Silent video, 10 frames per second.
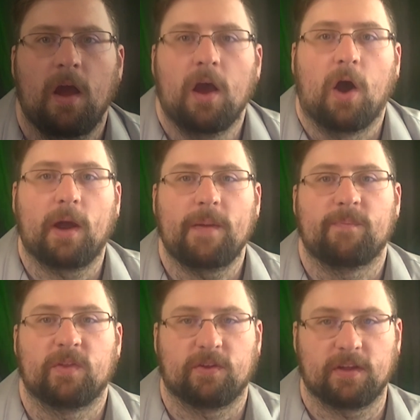Okay,
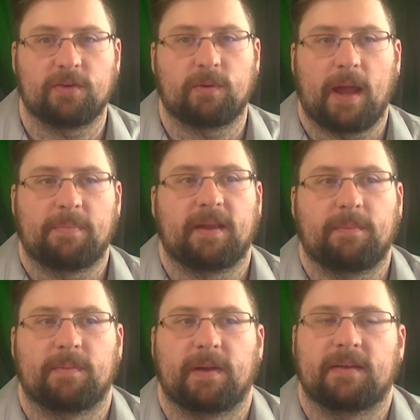so this wraps
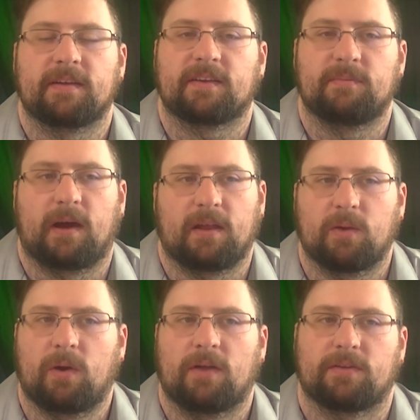up the basics of
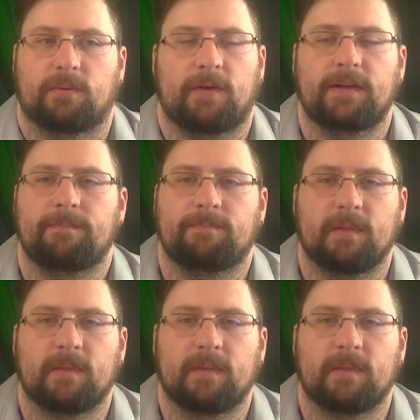modeling walls in Revit.